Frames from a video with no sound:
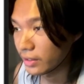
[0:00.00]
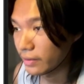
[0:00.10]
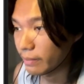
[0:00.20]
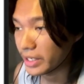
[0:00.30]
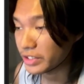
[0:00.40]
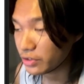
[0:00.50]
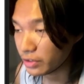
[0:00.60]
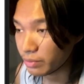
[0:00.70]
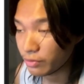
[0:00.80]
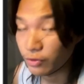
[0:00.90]
my
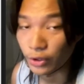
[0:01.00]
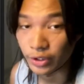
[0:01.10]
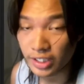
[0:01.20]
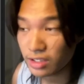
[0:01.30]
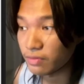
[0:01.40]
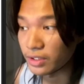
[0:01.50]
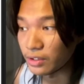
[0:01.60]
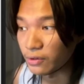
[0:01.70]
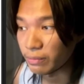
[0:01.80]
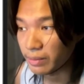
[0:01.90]
script for this
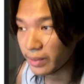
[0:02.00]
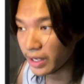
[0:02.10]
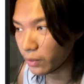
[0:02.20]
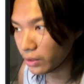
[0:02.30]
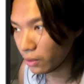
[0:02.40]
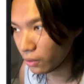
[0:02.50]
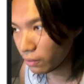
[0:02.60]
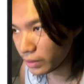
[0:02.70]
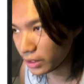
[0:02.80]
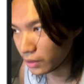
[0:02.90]
video. Maybe I want
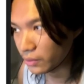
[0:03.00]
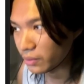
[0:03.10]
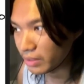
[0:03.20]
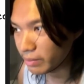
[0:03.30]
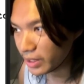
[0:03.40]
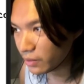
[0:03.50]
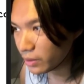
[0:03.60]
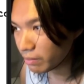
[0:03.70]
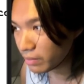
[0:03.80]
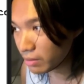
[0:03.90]
open code. Maybe I
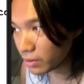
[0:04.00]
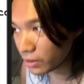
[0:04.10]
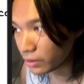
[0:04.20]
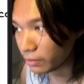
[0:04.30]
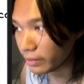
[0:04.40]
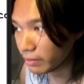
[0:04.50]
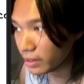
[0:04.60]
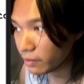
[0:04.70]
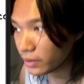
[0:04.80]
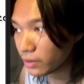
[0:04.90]
want Mimo code. Maybe
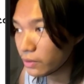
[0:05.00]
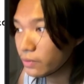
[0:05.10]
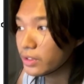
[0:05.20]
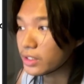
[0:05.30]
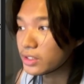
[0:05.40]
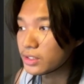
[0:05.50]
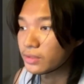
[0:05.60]
I want codex.